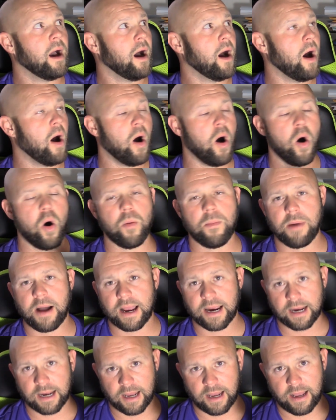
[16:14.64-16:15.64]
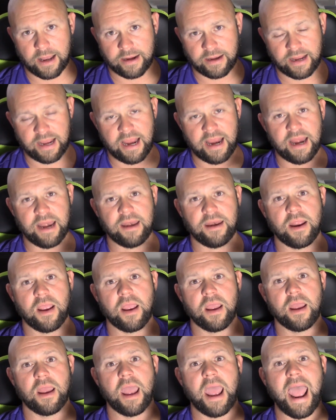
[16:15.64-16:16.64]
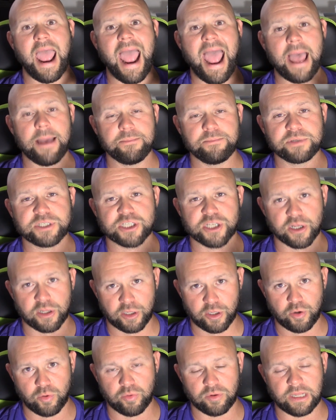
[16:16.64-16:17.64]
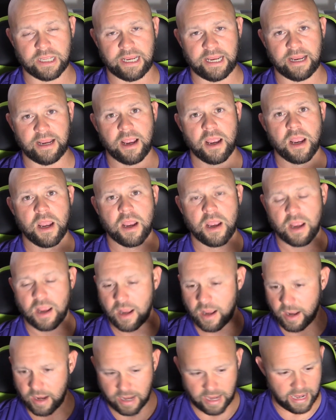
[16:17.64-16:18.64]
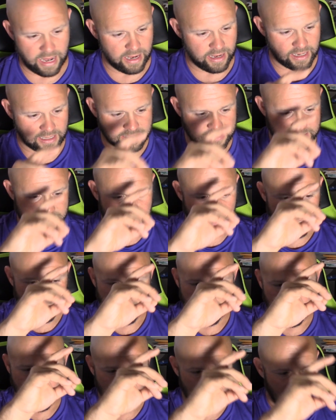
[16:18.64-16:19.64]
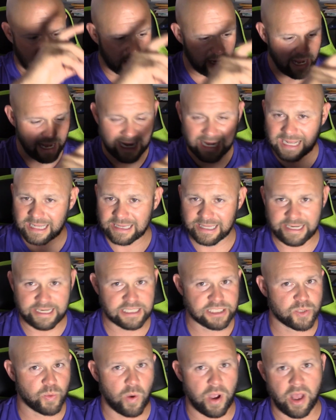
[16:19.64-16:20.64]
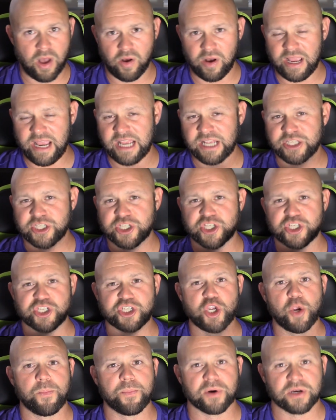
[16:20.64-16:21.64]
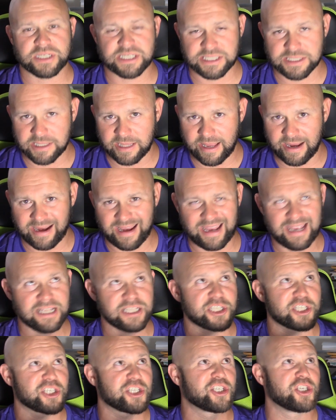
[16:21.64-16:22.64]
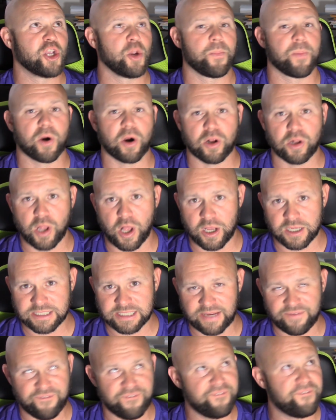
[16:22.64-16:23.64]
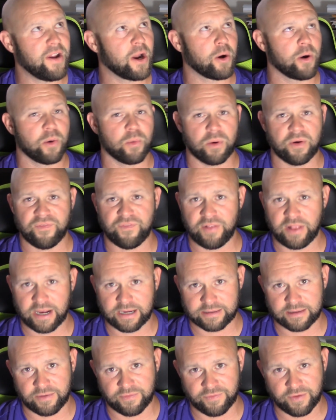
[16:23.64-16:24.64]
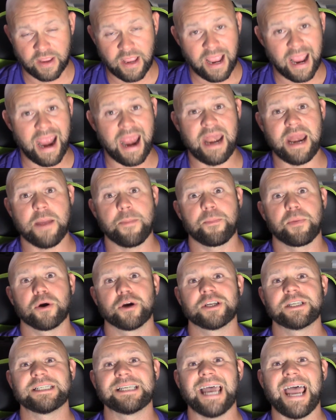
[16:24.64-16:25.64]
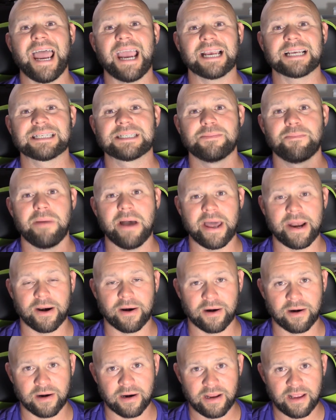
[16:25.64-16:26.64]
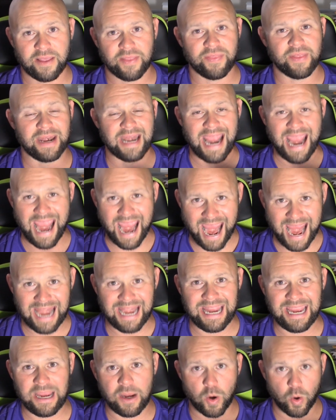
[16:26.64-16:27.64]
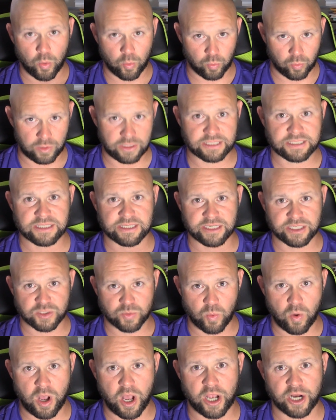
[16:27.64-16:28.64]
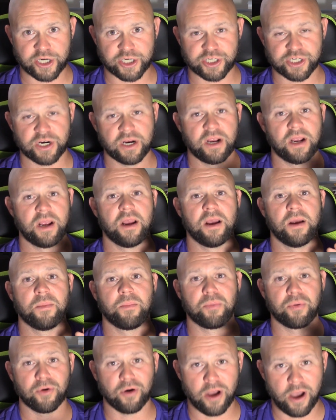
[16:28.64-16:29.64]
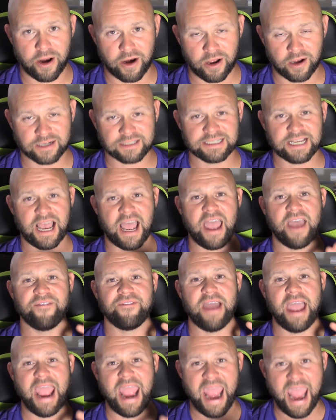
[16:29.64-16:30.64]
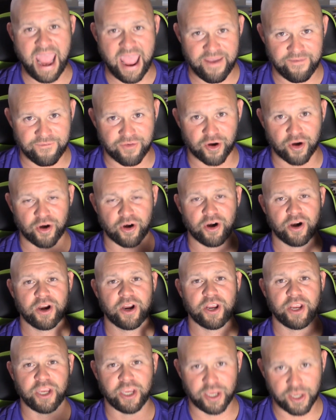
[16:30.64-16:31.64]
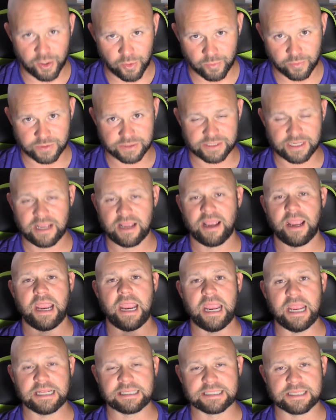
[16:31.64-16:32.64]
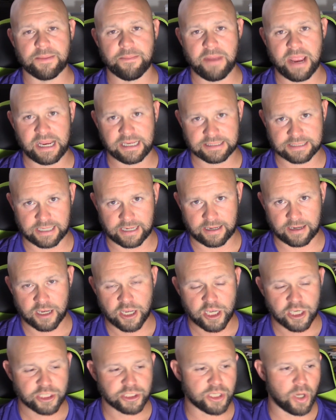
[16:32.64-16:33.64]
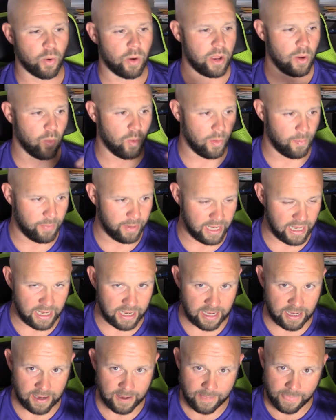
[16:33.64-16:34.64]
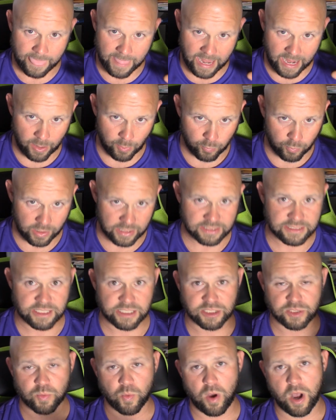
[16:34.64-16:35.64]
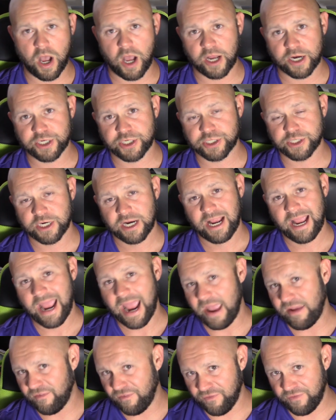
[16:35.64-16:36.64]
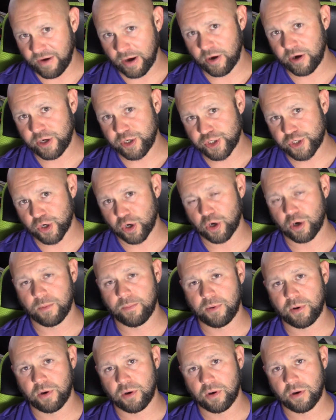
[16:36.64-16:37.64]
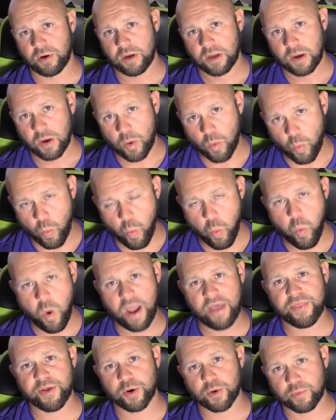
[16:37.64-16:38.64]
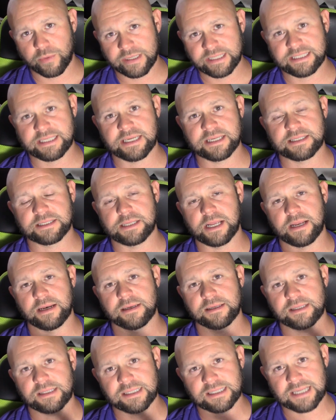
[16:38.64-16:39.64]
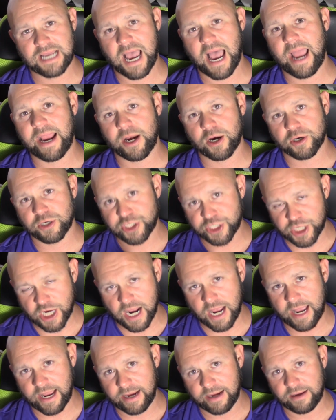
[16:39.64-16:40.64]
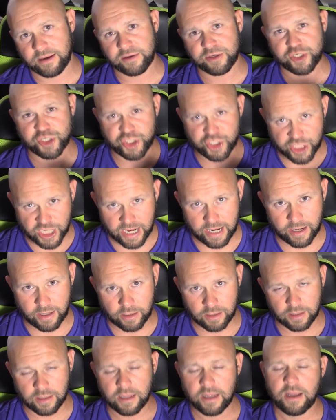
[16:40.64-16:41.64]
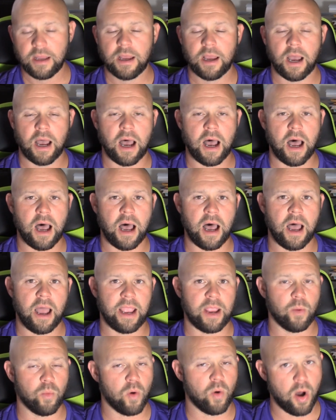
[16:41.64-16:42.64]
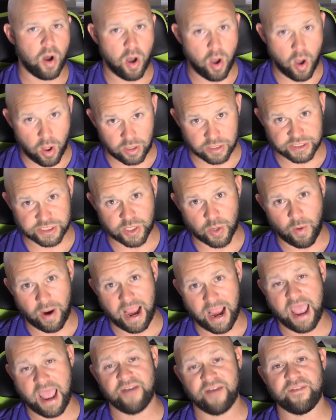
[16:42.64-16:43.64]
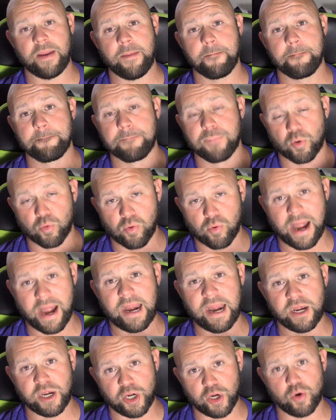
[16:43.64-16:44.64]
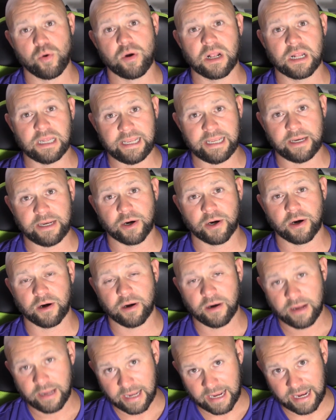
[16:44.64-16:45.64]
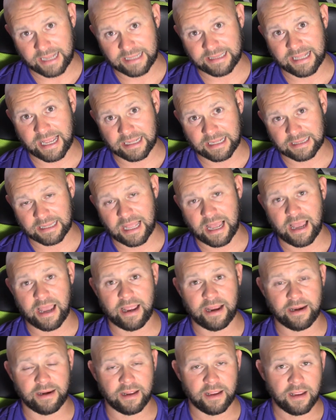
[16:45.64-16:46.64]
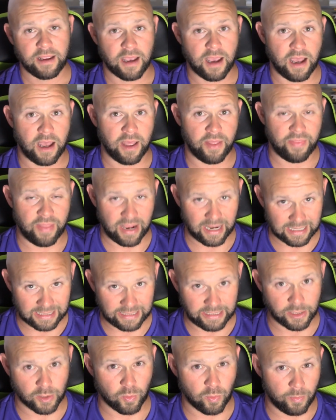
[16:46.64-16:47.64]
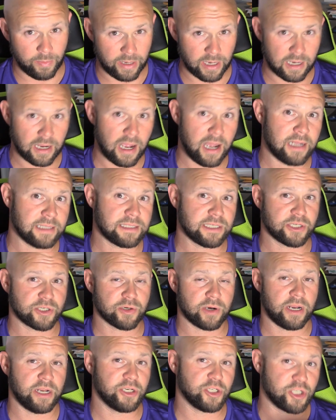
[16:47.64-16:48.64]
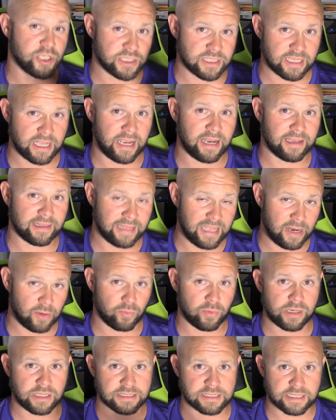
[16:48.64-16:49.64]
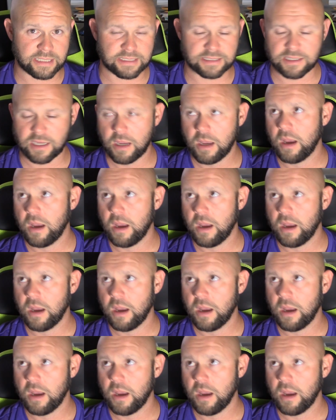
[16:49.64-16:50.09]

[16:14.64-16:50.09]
oh my God, it absolutely, it cleans well. It's super slick. It's super glossy, very reflective, and it protects better than any rinseless wash product I have ever used. It's amazing. So it will be a rinseless wash, a very durable, weather-resistant tire shine gel. It will also have a brand new cleaner in that line. That cleaner will be a concentrate just like that rinseless.